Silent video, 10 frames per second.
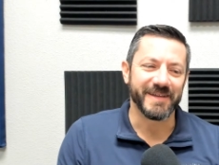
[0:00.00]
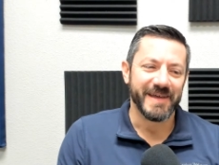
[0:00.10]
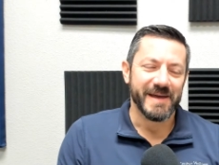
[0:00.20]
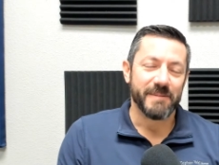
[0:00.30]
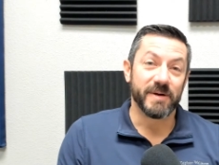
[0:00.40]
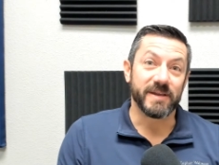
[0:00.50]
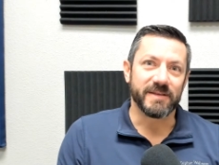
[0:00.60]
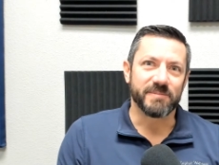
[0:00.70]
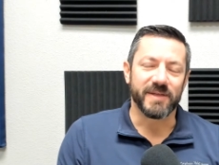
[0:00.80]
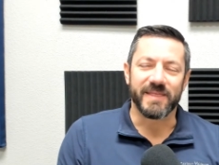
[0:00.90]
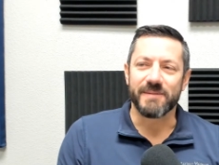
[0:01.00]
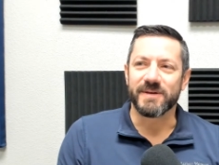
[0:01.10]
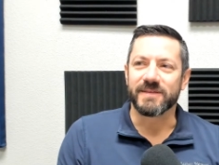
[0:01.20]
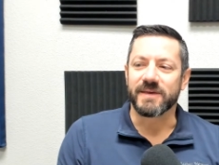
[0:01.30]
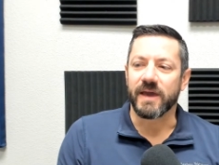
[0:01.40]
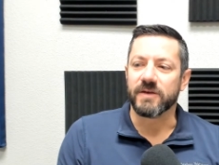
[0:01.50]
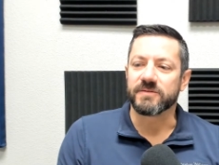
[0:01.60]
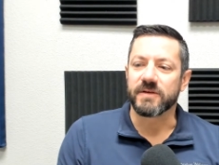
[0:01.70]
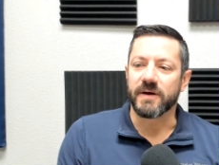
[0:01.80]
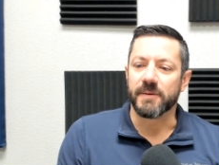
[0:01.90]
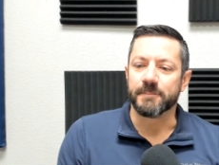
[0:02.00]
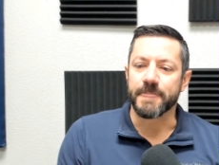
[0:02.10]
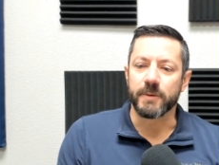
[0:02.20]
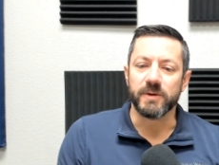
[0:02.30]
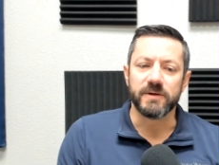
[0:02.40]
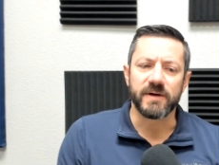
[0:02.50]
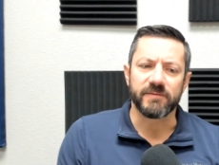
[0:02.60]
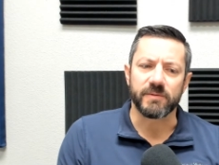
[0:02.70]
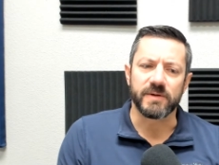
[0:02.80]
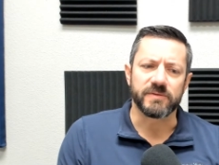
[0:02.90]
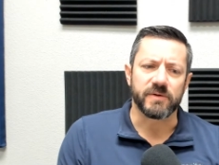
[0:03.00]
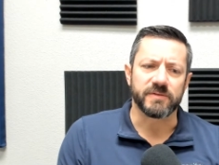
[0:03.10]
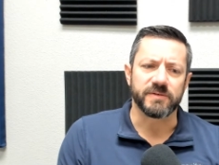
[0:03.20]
But, but that being the case, um, we do have the resources, and